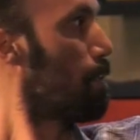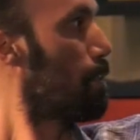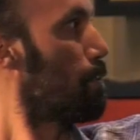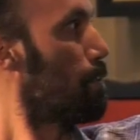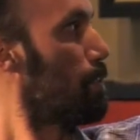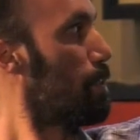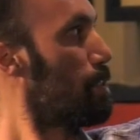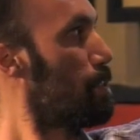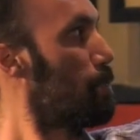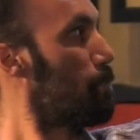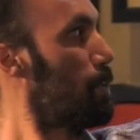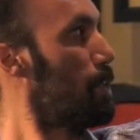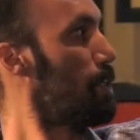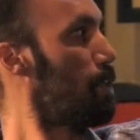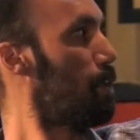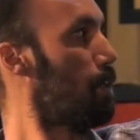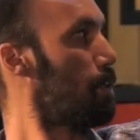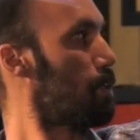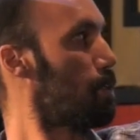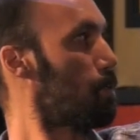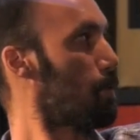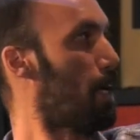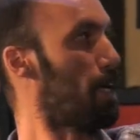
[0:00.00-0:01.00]
This video
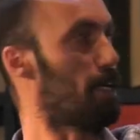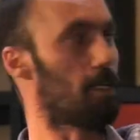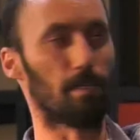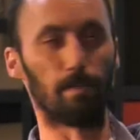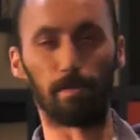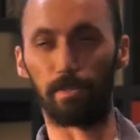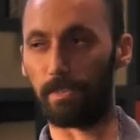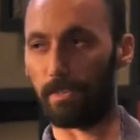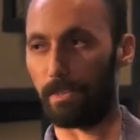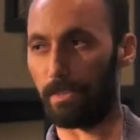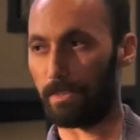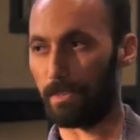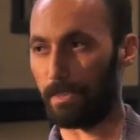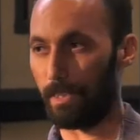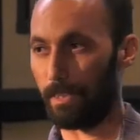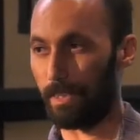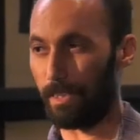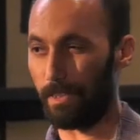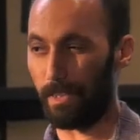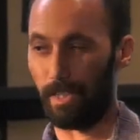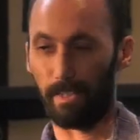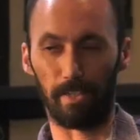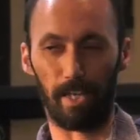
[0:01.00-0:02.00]
on the right,
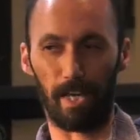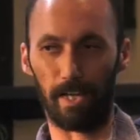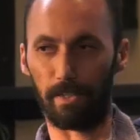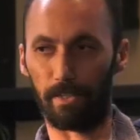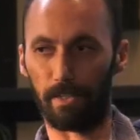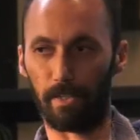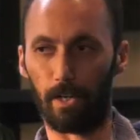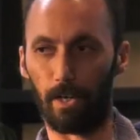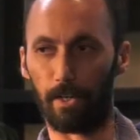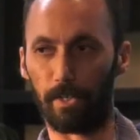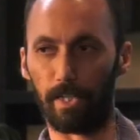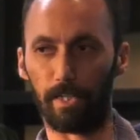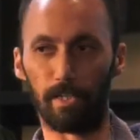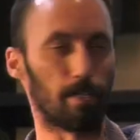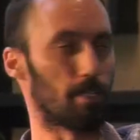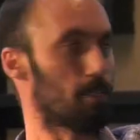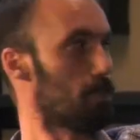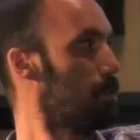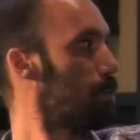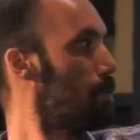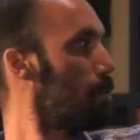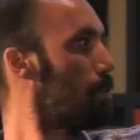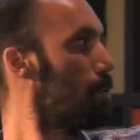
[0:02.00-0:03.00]
that Guardian
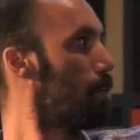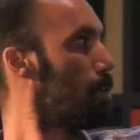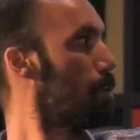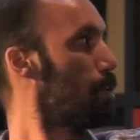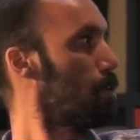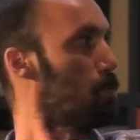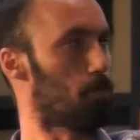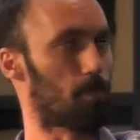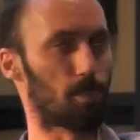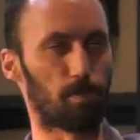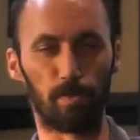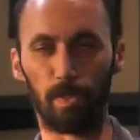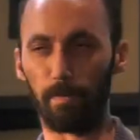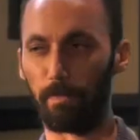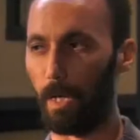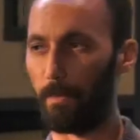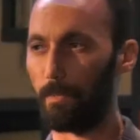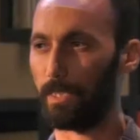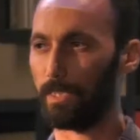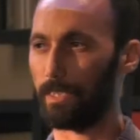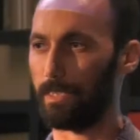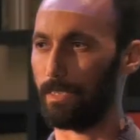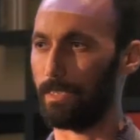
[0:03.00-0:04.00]
article, was
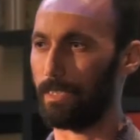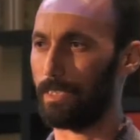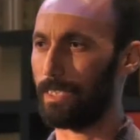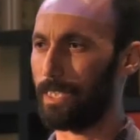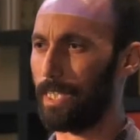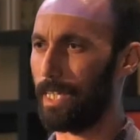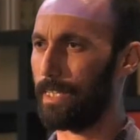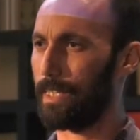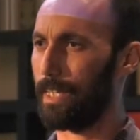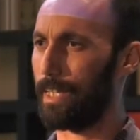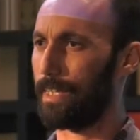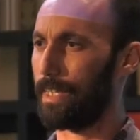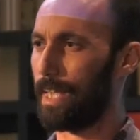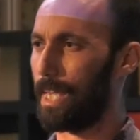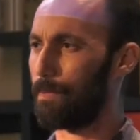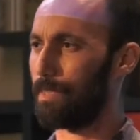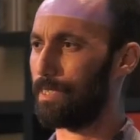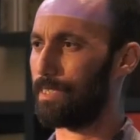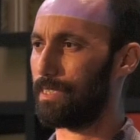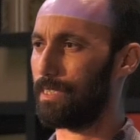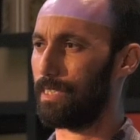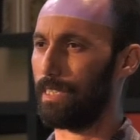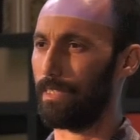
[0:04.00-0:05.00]
republished in CNN,
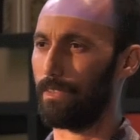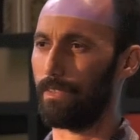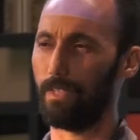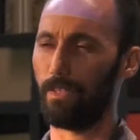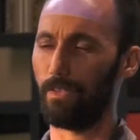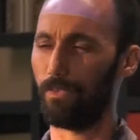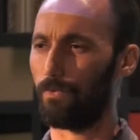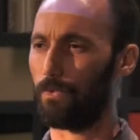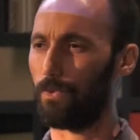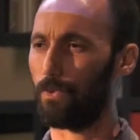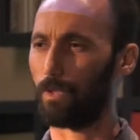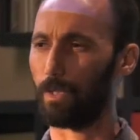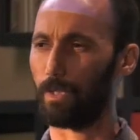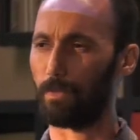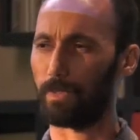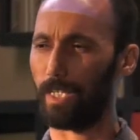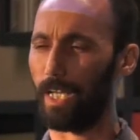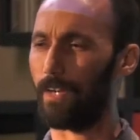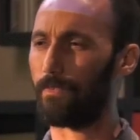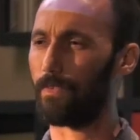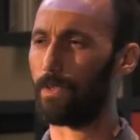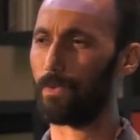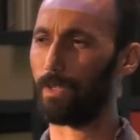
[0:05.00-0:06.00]
ABC, Forbes,
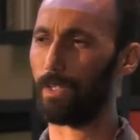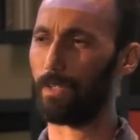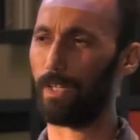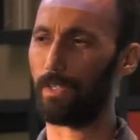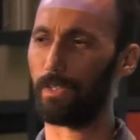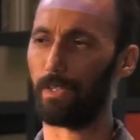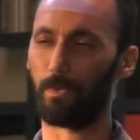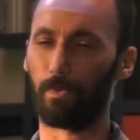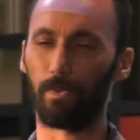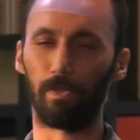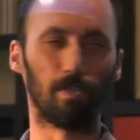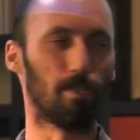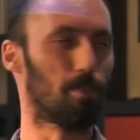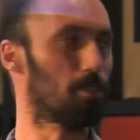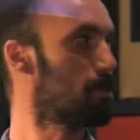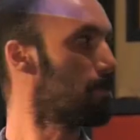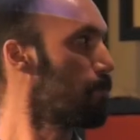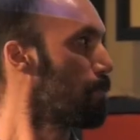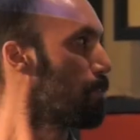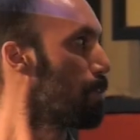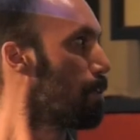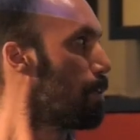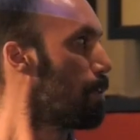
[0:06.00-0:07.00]
everywhere around the world,
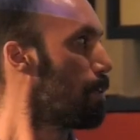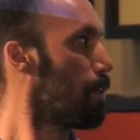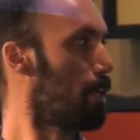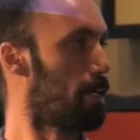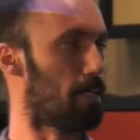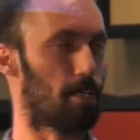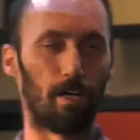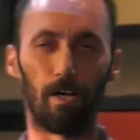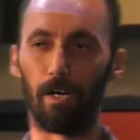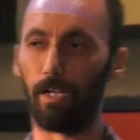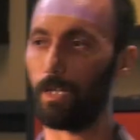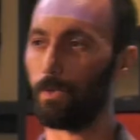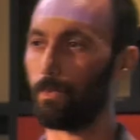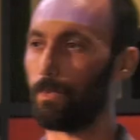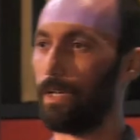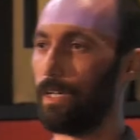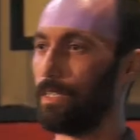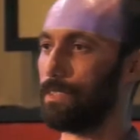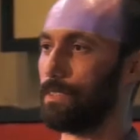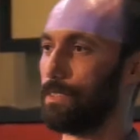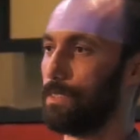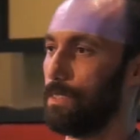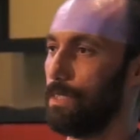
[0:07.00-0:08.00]
and all it
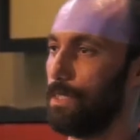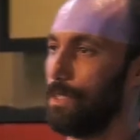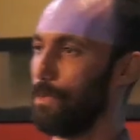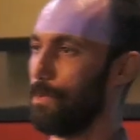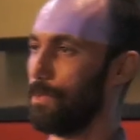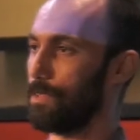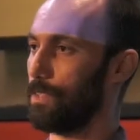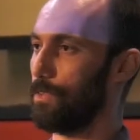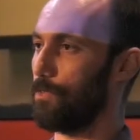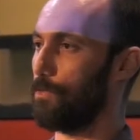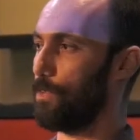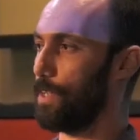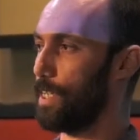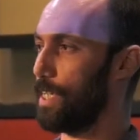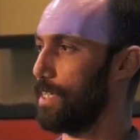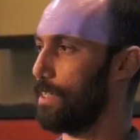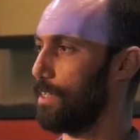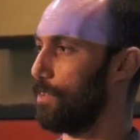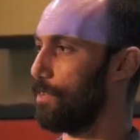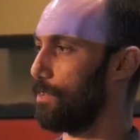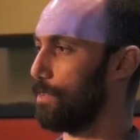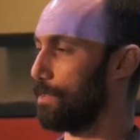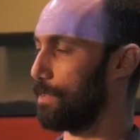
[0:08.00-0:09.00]
was a
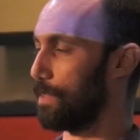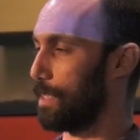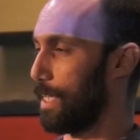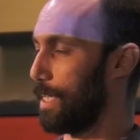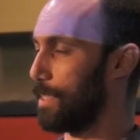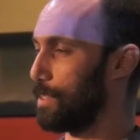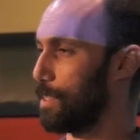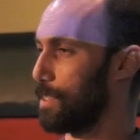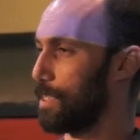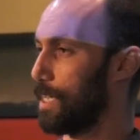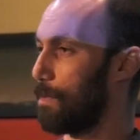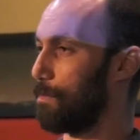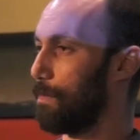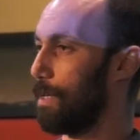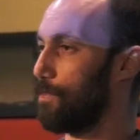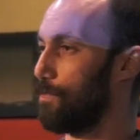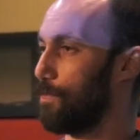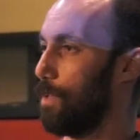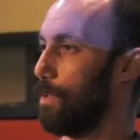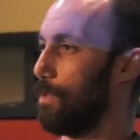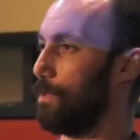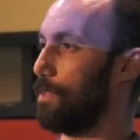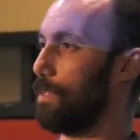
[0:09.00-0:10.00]
video that I took on my
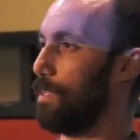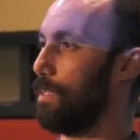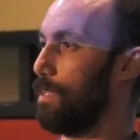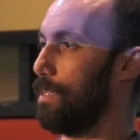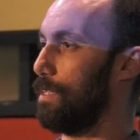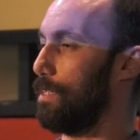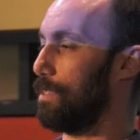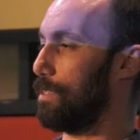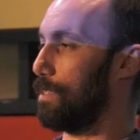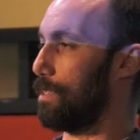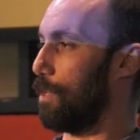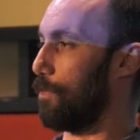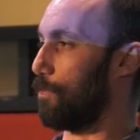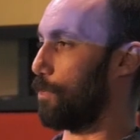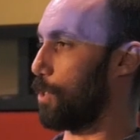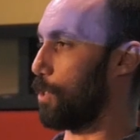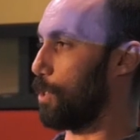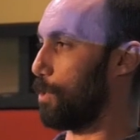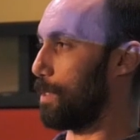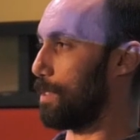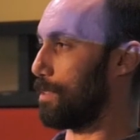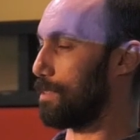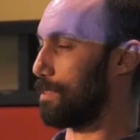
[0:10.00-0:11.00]
phone of
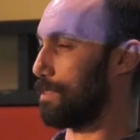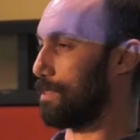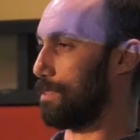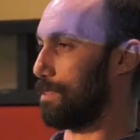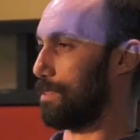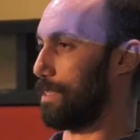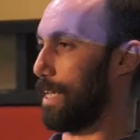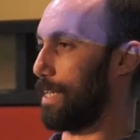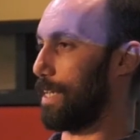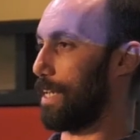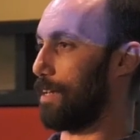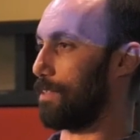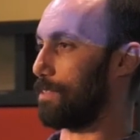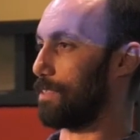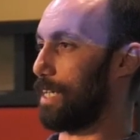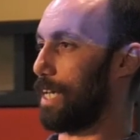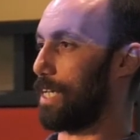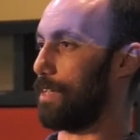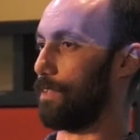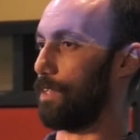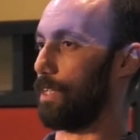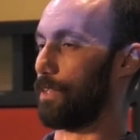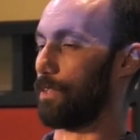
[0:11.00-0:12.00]
humans standing
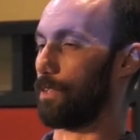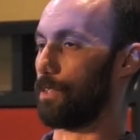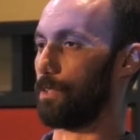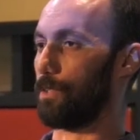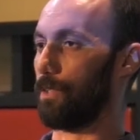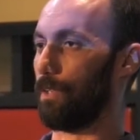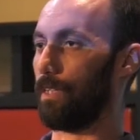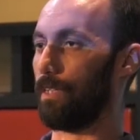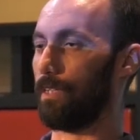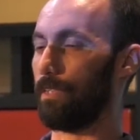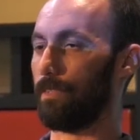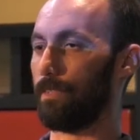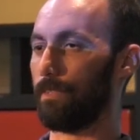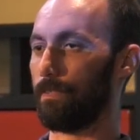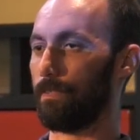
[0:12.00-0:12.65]
outside of a liquor store.